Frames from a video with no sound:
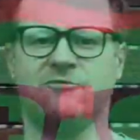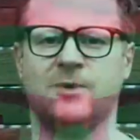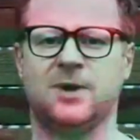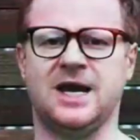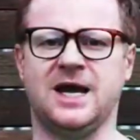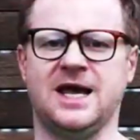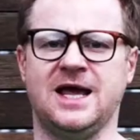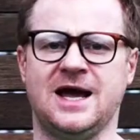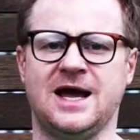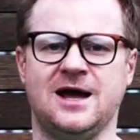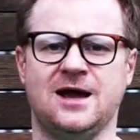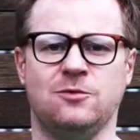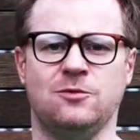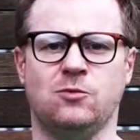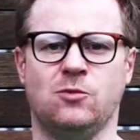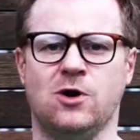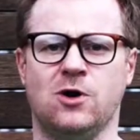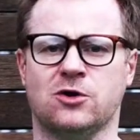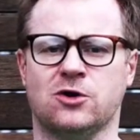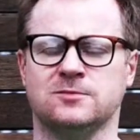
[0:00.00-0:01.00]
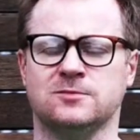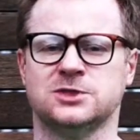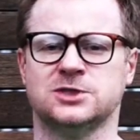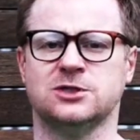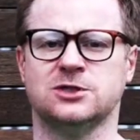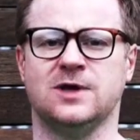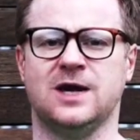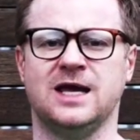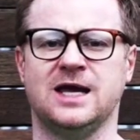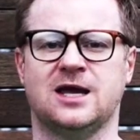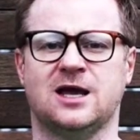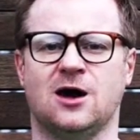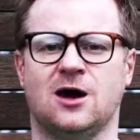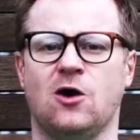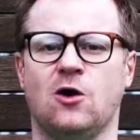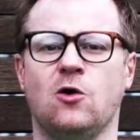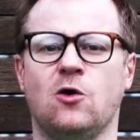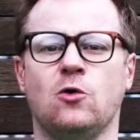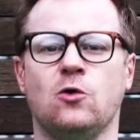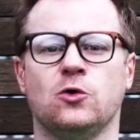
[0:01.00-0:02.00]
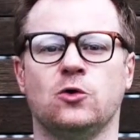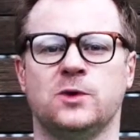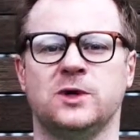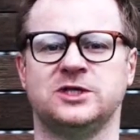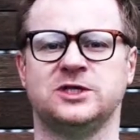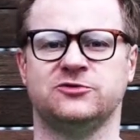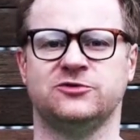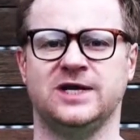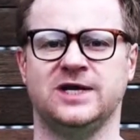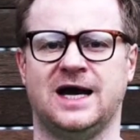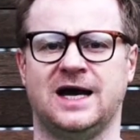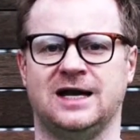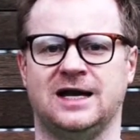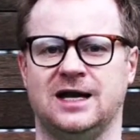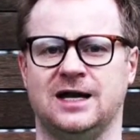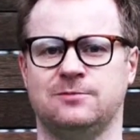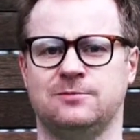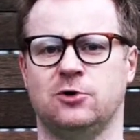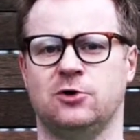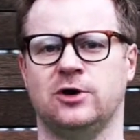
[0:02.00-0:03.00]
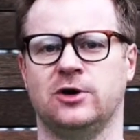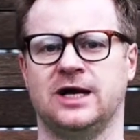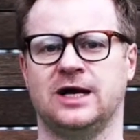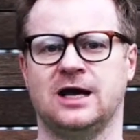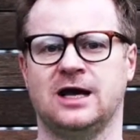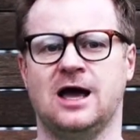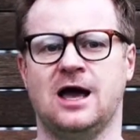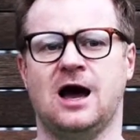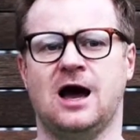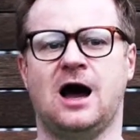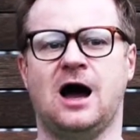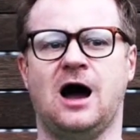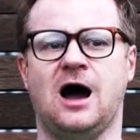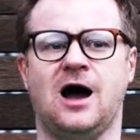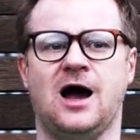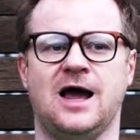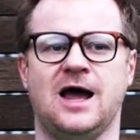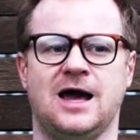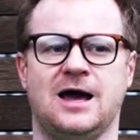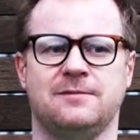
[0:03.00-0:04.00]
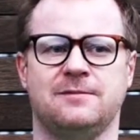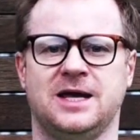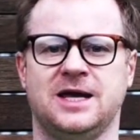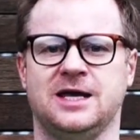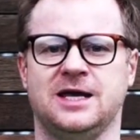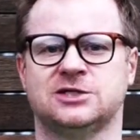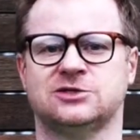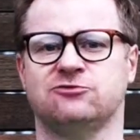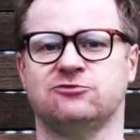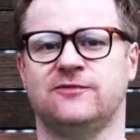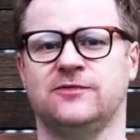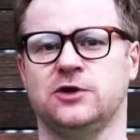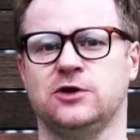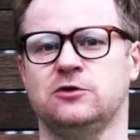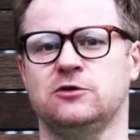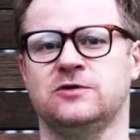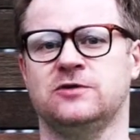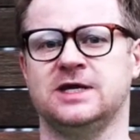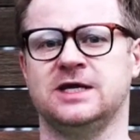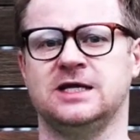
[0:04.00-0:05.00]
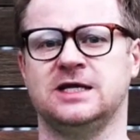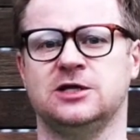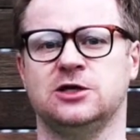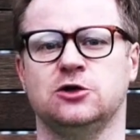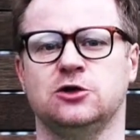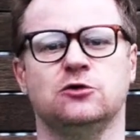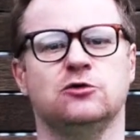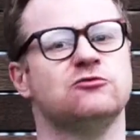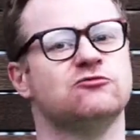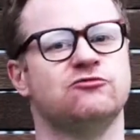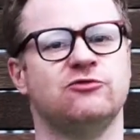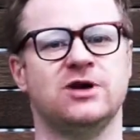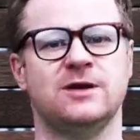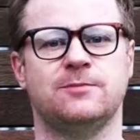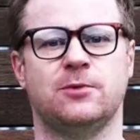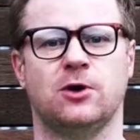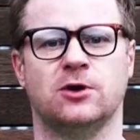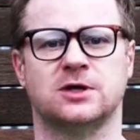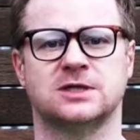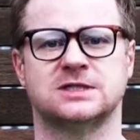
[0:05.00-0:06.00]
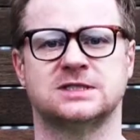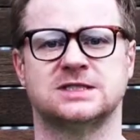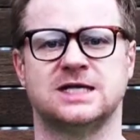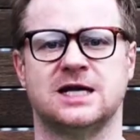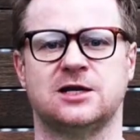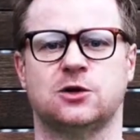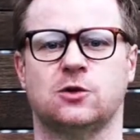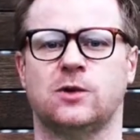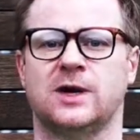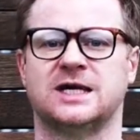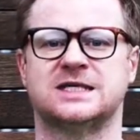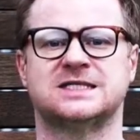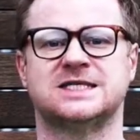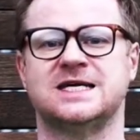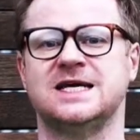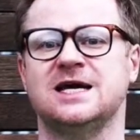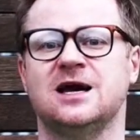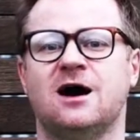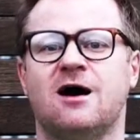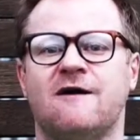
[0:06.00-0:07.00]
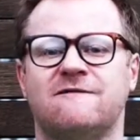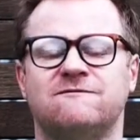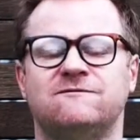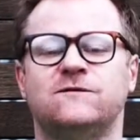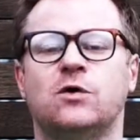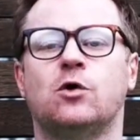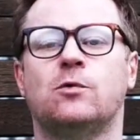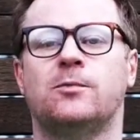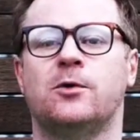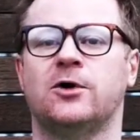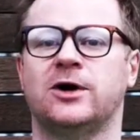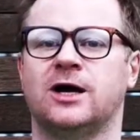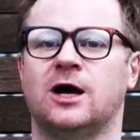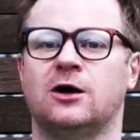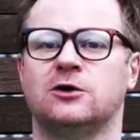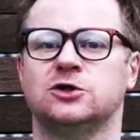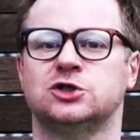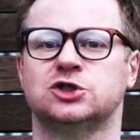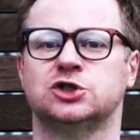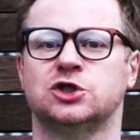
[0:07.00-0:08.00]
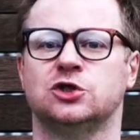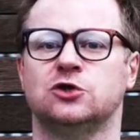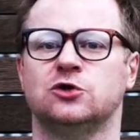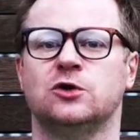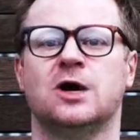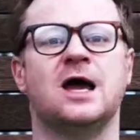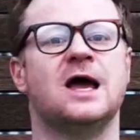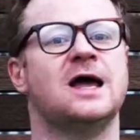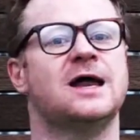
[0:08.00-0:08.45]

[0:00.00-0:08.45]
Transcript: everybody and welcome to a cold, wintry Adelaide morning. I am here to review the new Reebok Z-Quick TR 4.0 shoe.